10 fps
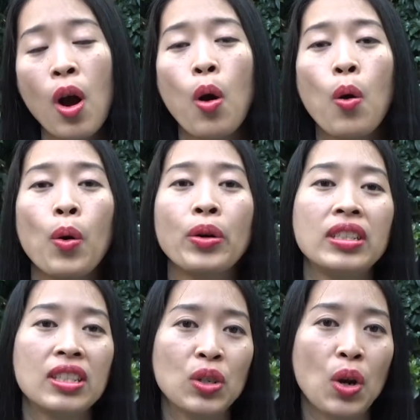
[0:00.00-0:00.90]
or
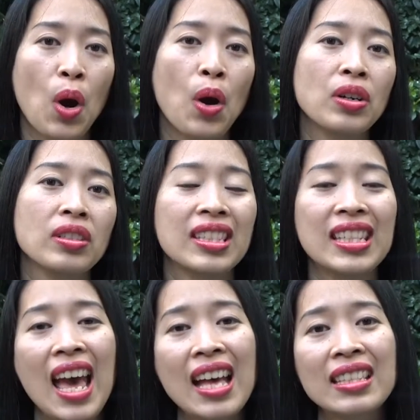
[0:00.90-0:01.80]
this girl
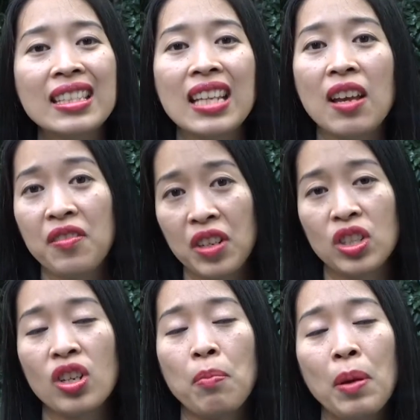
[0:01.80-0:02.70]
stands in front
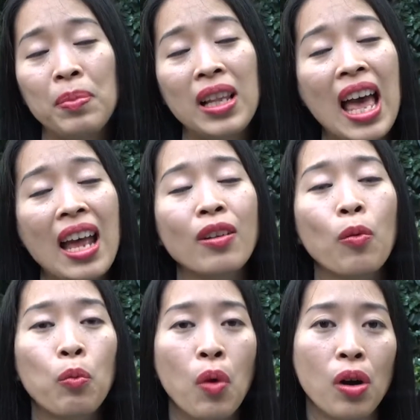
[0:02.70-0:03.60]
of a plain
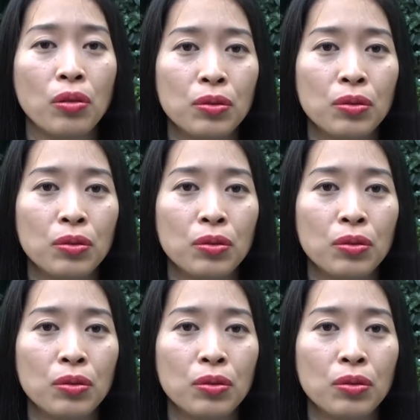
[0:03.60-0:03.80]
wall.